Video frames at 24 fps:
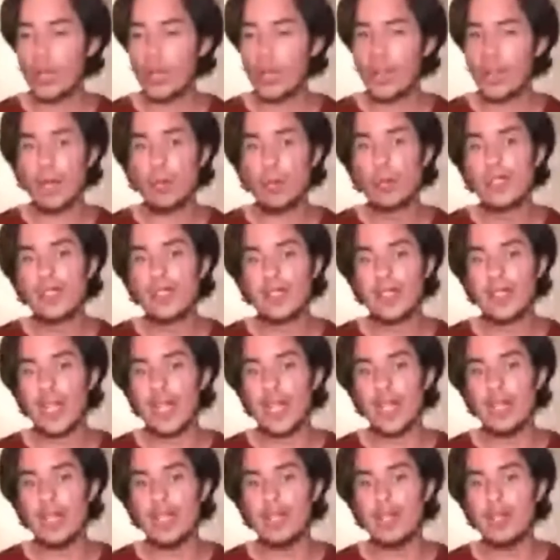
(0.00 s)
they would
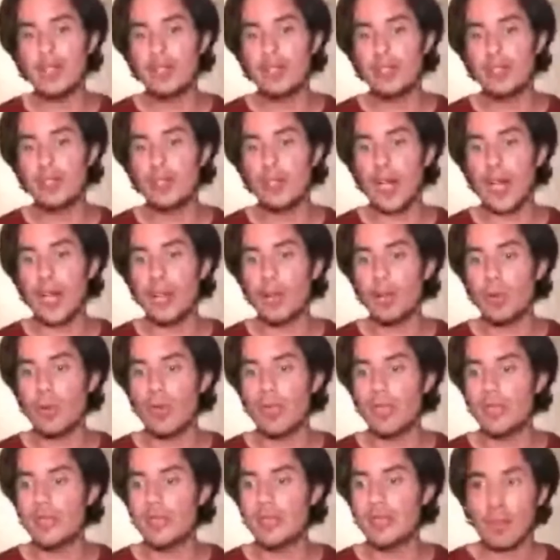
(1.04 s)
say to other
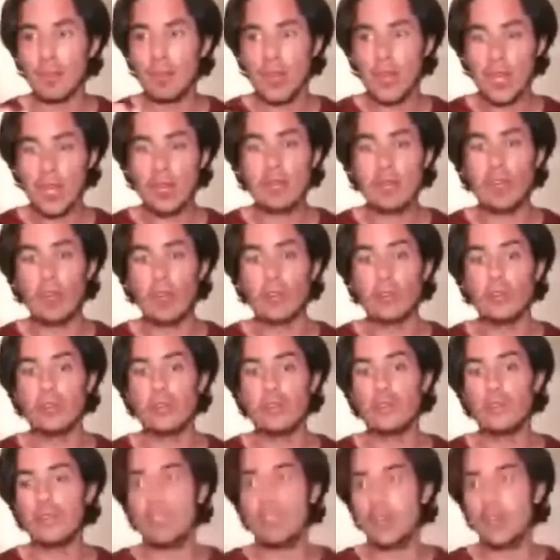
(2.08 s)
ones, be careful,
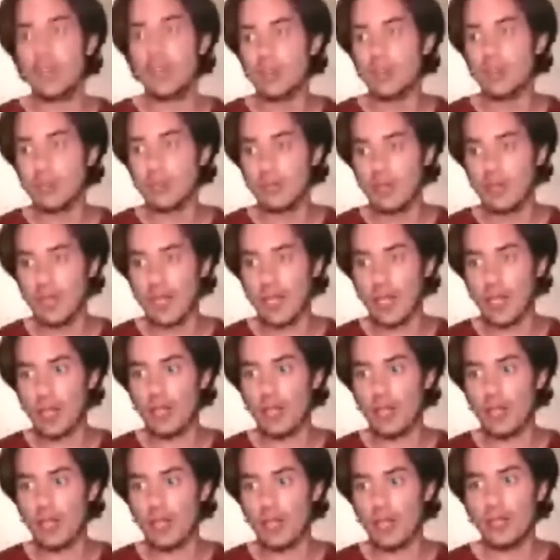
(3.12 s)
don't
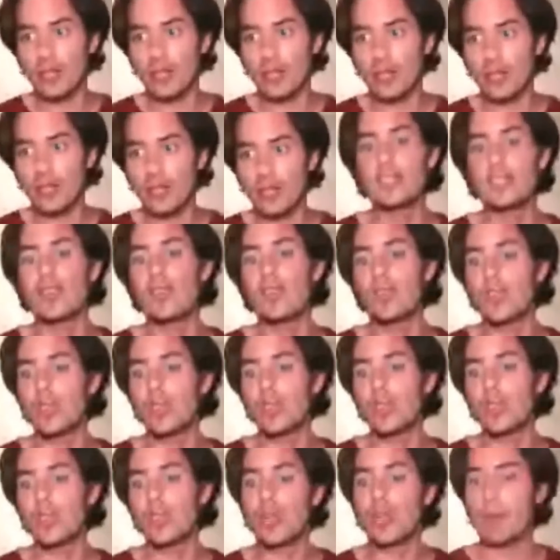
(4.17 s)
touch this or
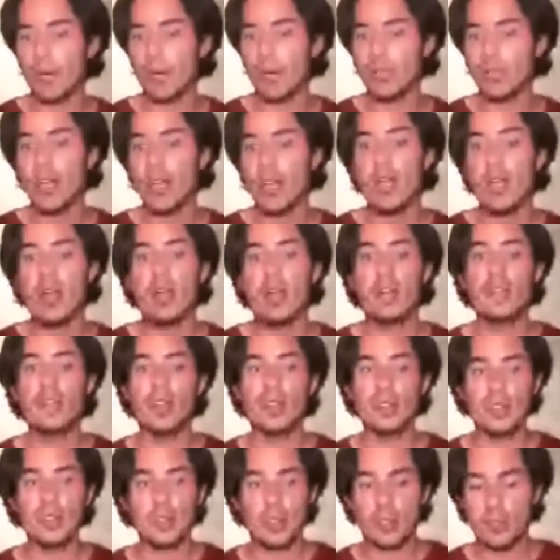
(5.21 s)
you're gonna burn.
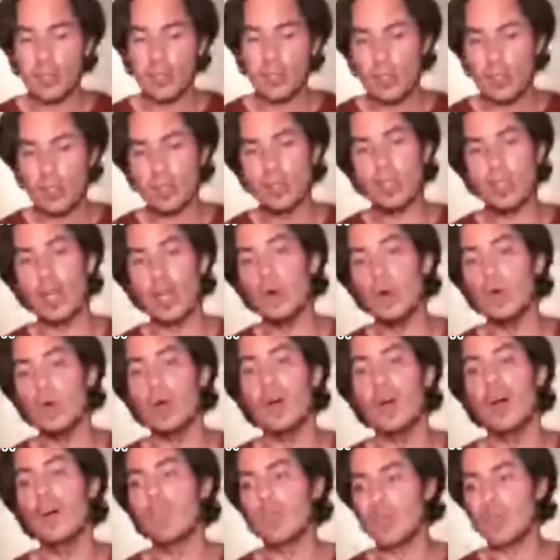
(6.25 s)
Don't
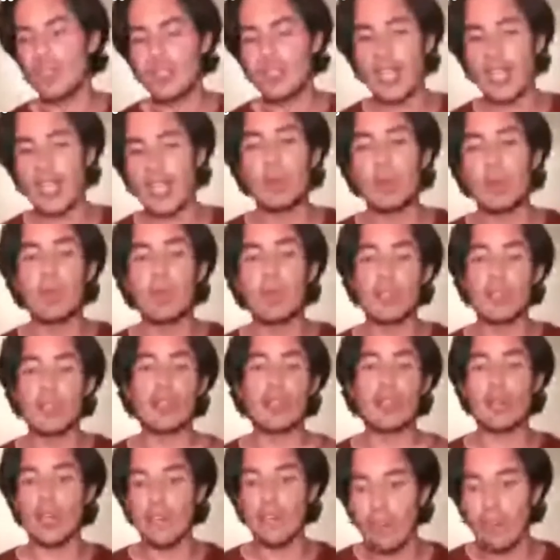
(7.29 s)
go over the table because
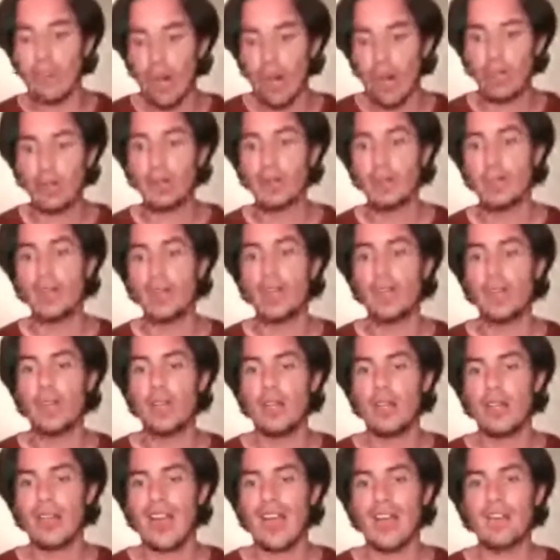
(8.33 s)
you're gonna fall.
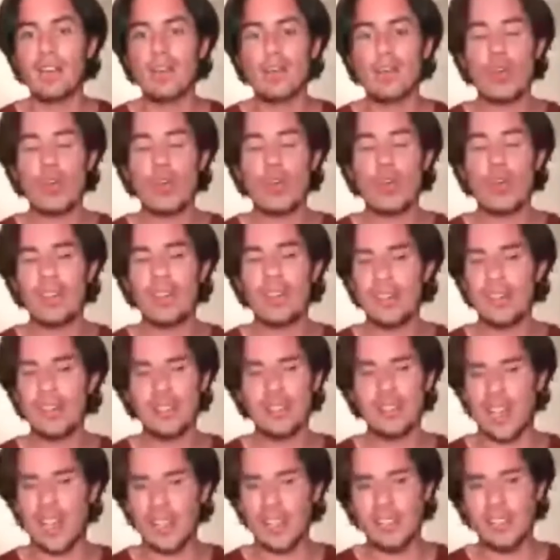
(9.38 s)
Have you heard
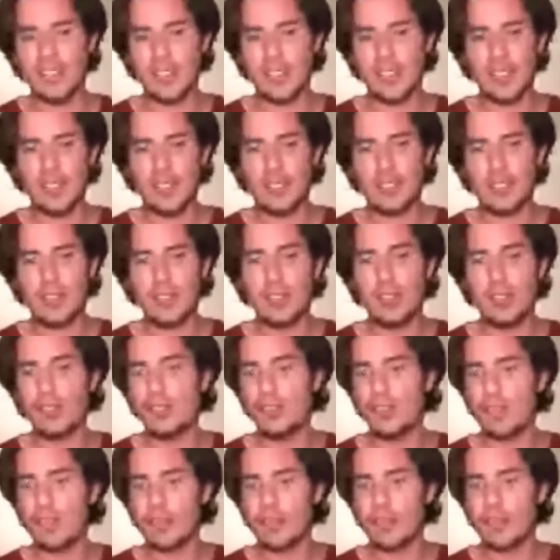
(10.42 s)
these sentences?
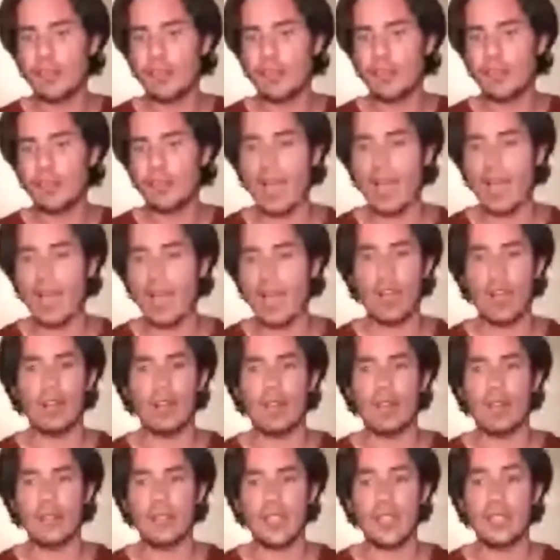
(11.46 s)
You for sure have heard
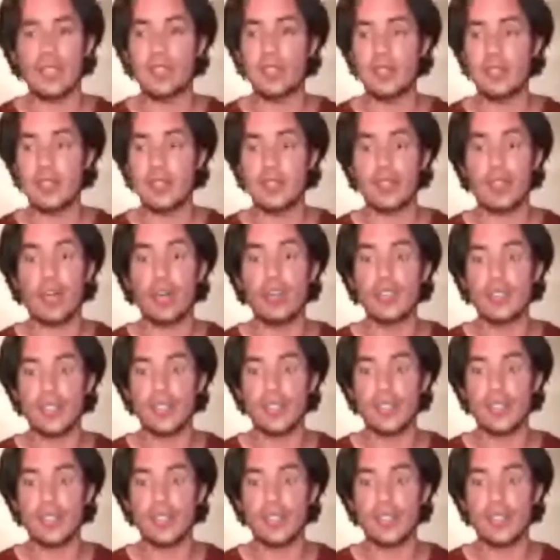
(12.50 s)
those sentences
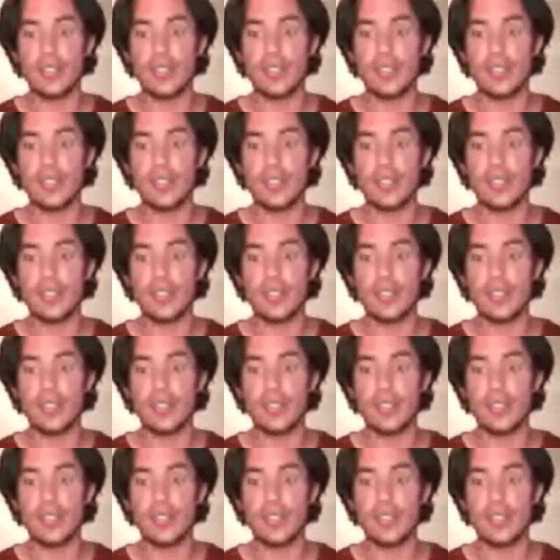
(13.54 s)
constantly.